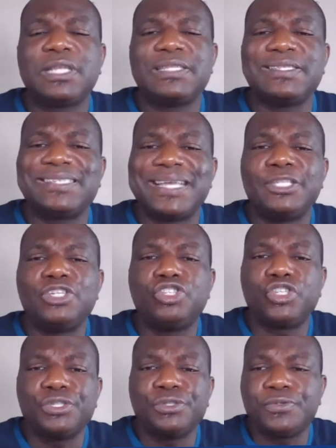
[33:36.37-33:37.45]
and send you
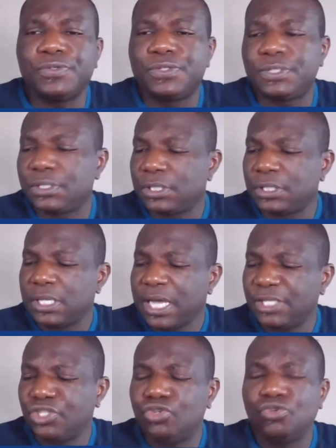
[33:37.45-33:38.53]
tools
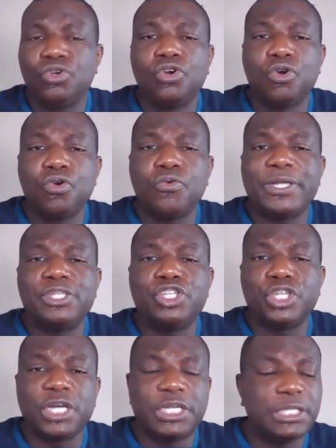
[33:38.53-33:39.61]
as you grow and
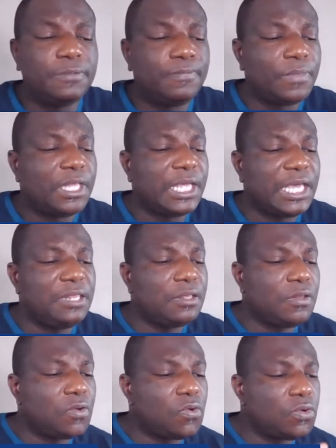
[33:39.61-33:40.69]
journey in
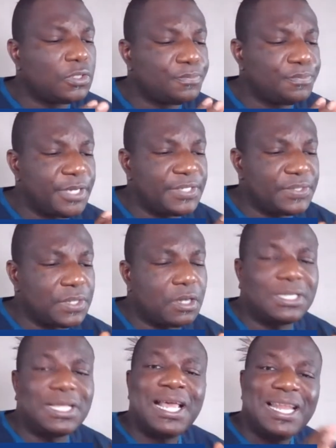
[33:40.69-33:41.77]
the Lord. Praise
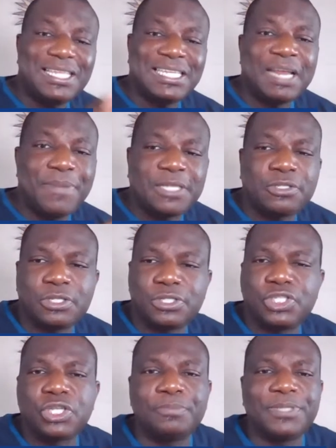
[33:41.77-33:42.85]
God. Let's get back to the
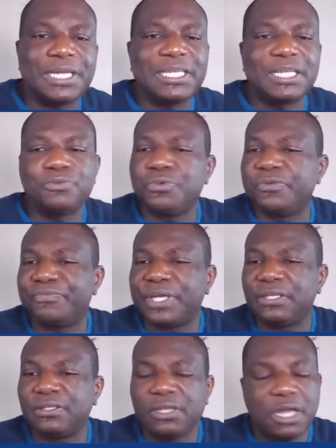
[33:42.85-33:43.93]
subject that we've
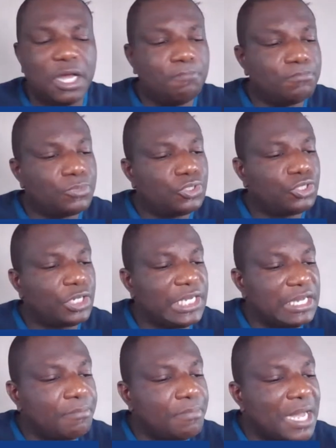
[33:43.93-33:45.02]
been um,
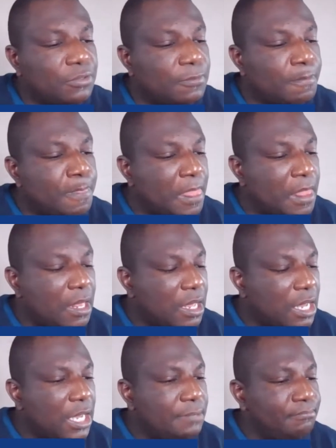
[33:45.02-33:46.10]
studying about.
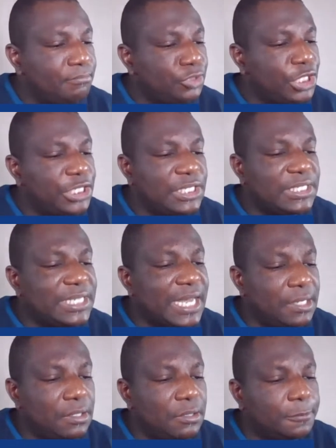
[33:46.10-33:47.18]
Um, Jesus
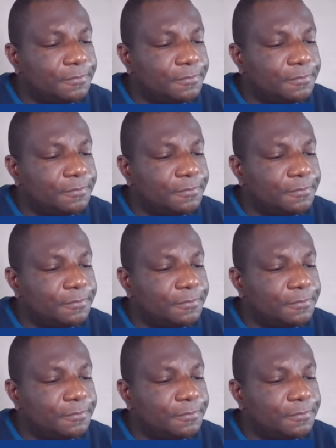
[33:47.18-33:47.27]
said,